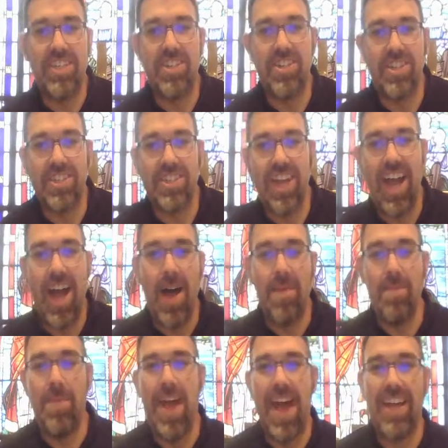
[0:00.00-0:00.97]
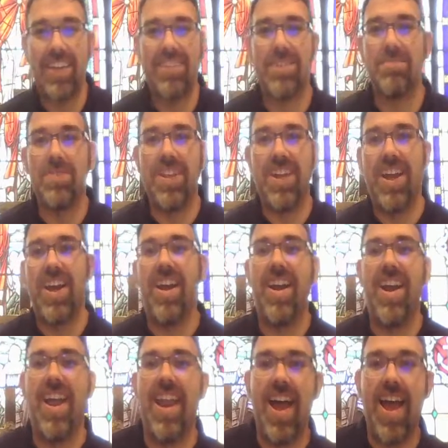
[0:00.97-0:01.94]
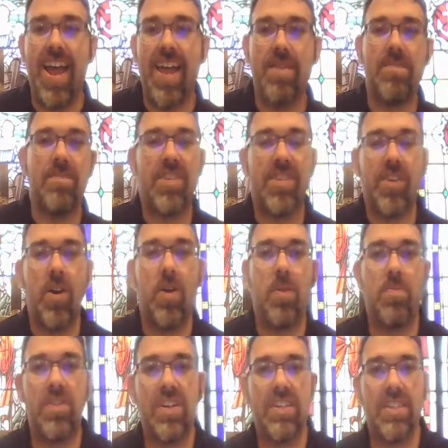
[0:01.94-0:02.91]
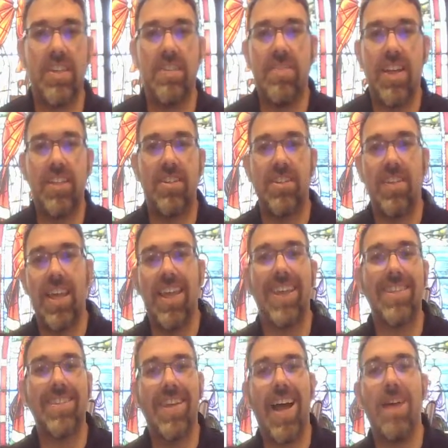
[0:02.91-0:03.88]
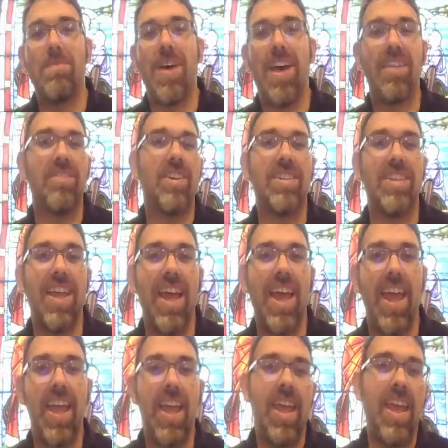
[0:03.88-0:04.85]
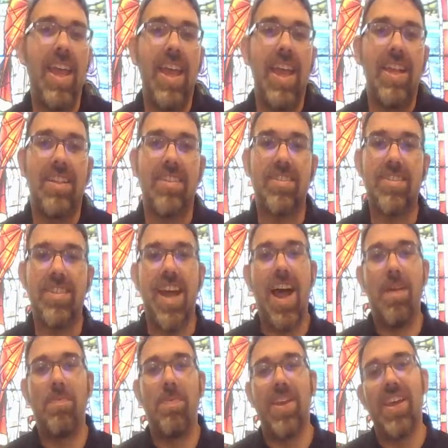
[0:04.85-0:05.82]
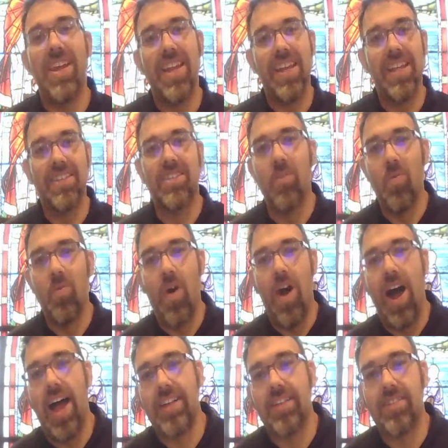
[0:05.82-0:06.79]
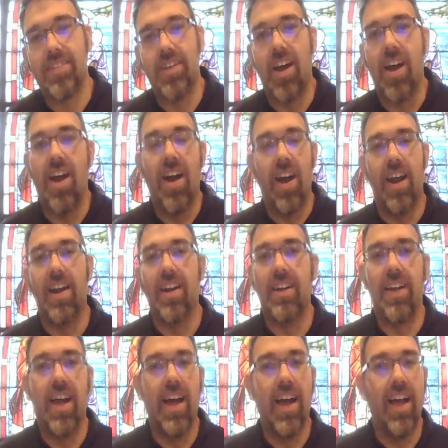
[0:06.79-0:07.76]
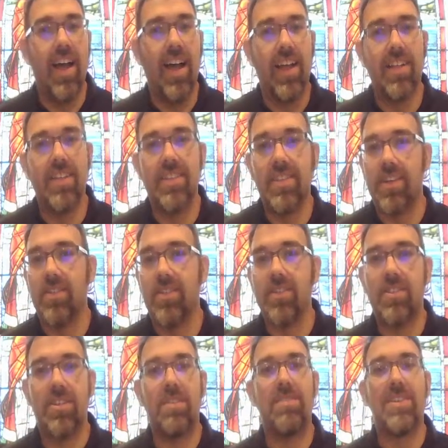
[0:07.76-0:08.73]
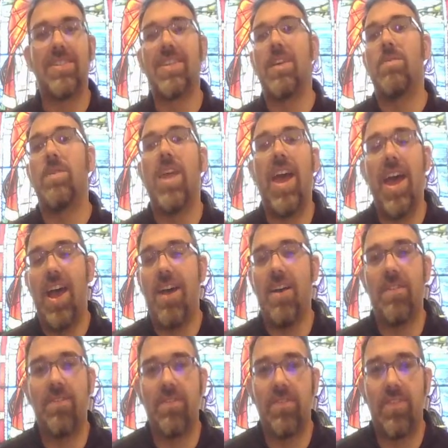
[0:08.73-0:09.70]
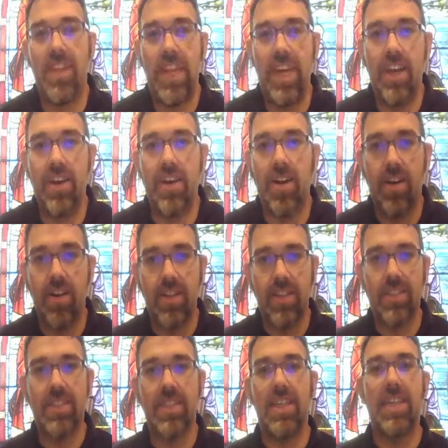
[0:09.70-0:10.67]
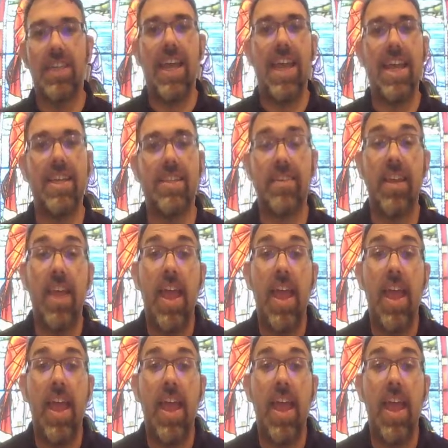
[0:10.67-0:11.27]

Church. I'm Pastor Blair and I am so appreciative that you're taking time out of your day to stop in and to watch our little service that we have here on Sundays.